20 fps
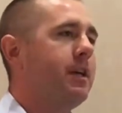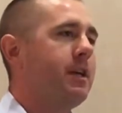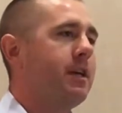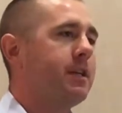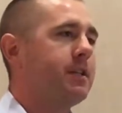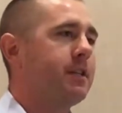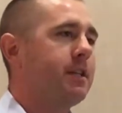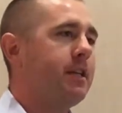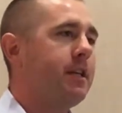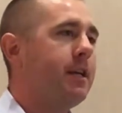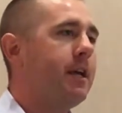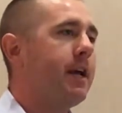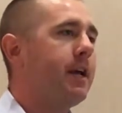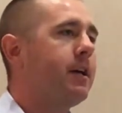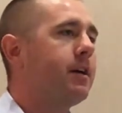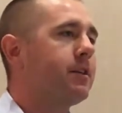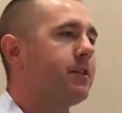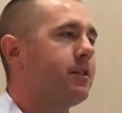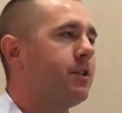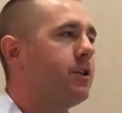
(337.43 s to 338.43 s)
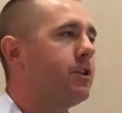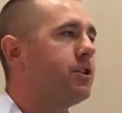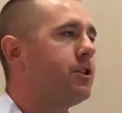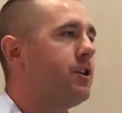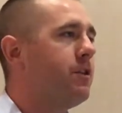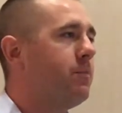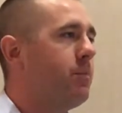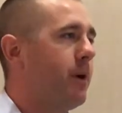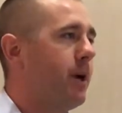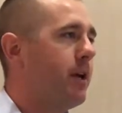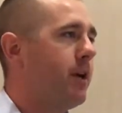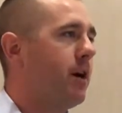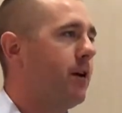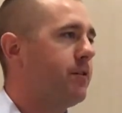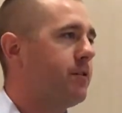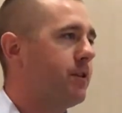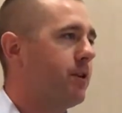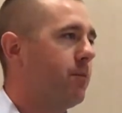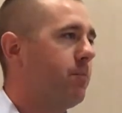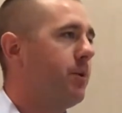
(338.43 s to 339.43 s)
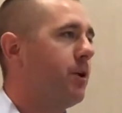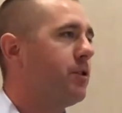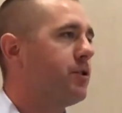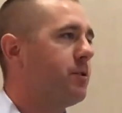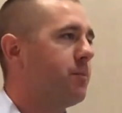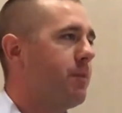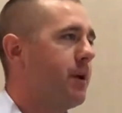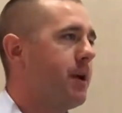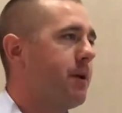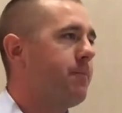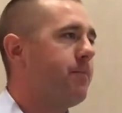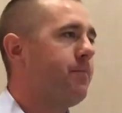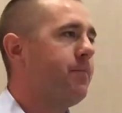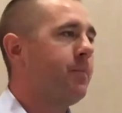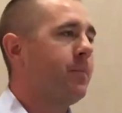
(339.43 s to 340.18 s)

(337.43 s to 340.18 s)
is an E8, a senior chief petty officer, a bosun mate.